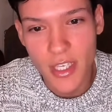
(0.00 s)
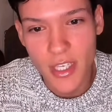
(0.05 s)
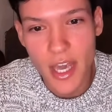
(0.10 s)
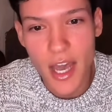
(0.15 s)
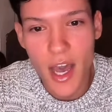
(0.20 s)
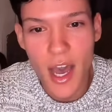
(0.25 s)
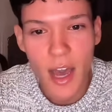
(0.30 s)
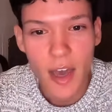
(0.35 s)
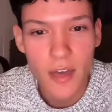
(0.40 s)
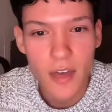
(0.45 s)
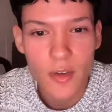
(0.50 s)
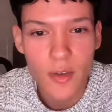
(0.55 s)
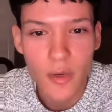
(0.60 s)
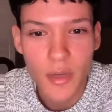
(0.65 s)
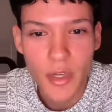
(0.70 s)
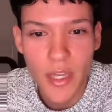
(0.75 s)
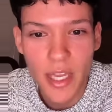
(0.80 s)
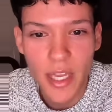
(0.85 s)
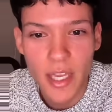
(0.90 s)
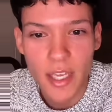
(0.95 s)
Yeah,
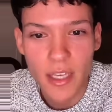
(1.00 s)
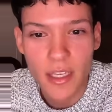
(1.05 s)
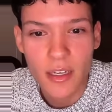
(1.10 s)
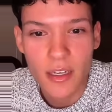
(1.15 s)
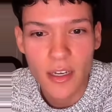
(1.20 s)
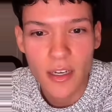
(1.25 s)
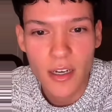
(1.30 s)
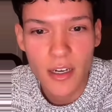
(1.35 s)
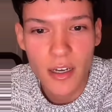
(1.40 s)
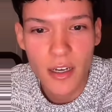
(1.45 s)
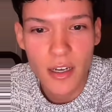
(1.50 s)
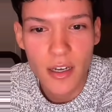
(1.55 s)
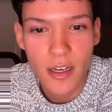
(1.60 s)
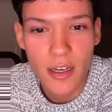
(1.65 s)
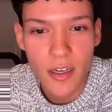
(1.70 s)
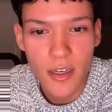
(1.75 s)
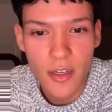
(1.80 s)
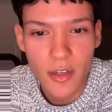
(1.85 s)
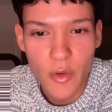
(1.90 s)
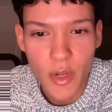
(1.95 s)
okay.
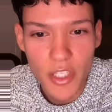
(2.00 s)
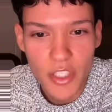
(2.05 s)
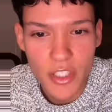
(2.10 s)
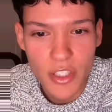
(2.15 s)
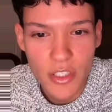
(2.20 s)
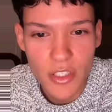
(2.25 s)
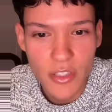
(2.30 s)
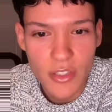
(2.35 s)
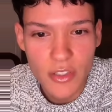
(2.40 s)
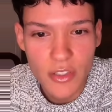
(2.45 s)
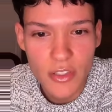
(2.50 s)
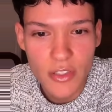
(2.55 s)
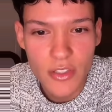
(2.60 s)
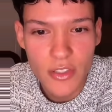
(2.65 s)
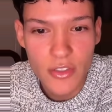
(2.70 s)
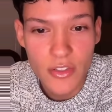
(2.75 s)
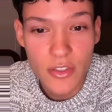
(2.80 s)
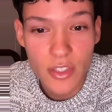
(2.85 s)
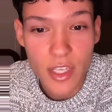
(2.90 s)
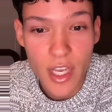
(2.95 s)

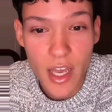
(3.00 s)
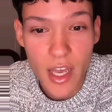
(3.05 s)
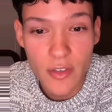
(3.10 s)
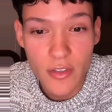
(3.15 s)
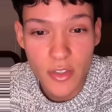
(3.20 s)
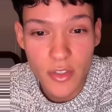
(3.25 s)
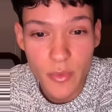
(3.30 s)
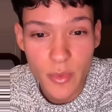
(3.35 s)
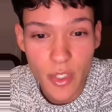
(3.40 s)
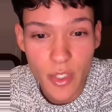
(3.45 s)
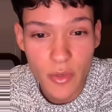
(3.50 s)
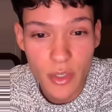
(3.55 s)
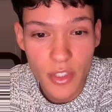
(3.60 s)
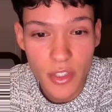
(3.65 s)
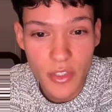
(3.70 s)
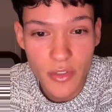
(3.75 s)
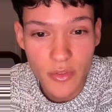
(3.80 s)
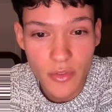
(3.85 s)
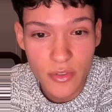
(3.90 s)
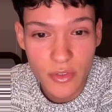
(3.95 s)
Questions. I have so many
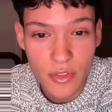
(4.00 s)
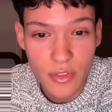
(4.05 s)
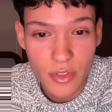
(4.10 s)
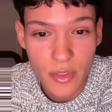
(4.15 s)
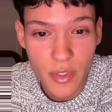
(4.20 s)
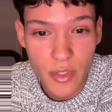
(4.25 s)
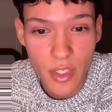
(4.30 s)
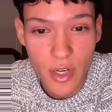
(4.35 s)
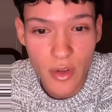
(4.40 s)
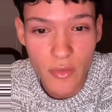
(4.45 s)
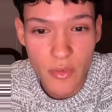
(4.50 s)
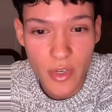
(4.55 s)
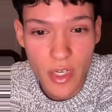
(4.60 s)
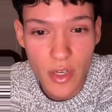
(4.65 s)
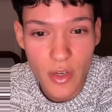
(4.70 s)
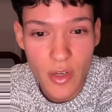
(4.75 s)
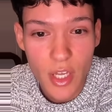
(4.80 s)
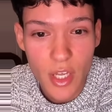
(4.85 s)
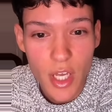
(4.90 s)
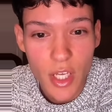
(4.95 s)
questions going on
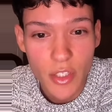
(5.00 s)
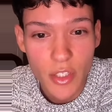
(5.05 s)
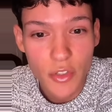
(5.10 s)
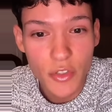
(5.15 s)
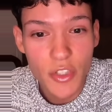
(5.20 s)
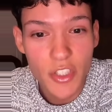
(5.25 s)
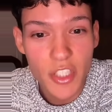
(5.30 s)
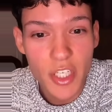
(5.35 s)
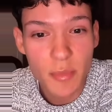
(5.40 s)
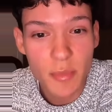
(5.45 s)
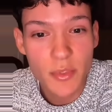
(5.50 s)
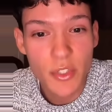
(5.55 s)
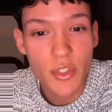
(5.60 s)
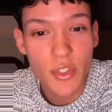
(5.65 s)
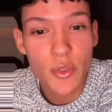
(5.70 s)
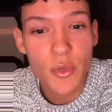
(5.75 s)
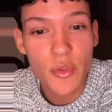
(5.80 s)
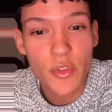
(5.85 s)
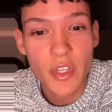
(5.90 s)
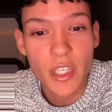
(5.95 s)
right now. Do you ship
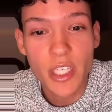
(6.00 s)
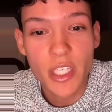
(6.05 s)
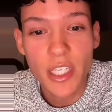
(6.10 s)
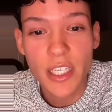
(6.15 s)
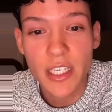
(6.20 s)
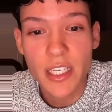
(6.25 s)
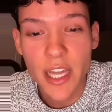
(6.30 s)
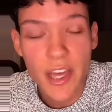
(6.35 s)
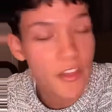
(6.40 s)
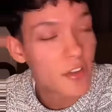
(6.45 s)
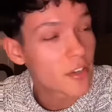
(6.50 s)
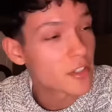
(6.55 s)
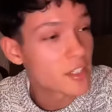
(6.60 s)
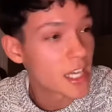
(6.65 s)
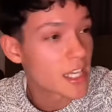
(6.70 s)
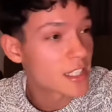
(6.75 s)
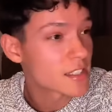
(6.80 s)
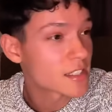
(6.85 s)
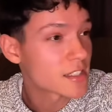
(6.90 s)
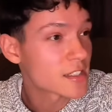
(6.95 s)
to the
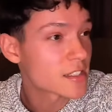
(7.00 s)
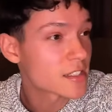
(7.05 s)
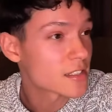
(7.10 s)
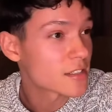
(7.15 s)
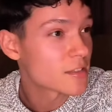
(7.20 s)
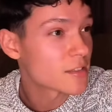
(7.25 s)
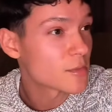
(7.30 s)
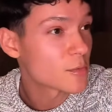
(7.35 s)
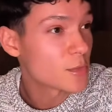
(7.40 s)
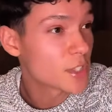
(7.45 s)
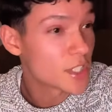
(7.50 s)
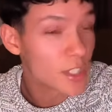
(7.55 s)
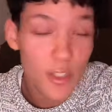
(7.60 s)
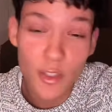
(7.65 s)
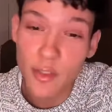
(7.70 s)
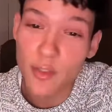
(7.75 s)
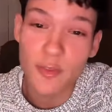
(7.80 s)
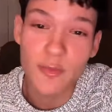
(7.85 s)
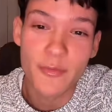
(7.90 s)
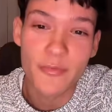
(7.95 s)
Netherlands? We
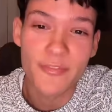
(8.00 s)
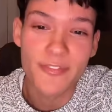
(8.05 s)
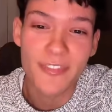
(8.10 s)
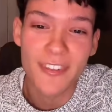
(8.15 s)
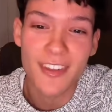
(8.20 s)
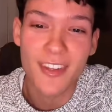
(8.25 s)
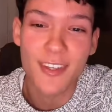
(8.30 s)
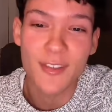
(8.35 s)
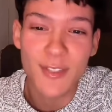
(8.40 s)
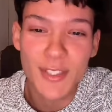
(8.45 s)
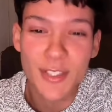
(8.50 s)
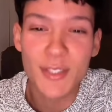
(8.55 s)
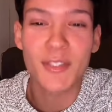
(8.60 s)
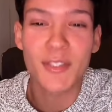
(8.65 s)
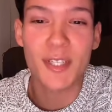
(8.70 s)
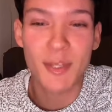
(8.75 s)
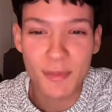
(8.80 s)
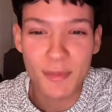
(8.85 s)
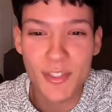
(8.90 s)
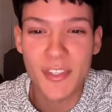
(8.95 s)
do. We
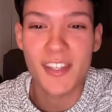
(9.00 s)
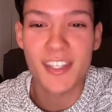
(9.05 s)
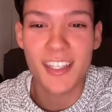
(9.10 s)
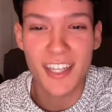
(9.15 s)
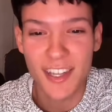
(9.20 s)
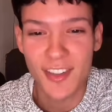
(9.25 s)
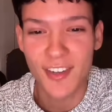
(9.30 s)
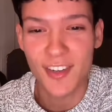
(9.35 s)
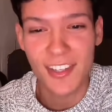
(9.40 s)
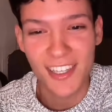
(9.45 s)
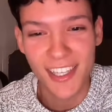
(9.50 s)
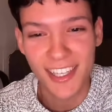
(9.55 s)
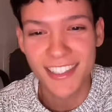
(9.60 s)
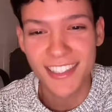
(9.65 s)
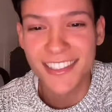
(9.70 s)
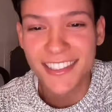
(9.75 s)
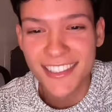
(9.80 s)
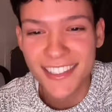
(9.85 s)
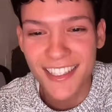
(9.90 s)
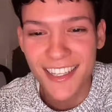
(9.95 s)
do ship to the
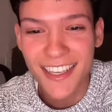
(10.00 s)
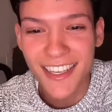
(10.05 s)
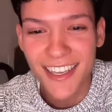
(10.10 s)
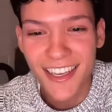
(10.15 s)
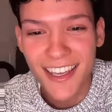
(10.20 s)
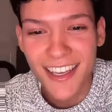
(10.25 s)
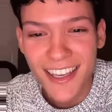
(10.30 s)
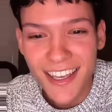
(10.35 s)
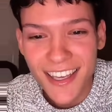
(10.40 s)
Netherlands.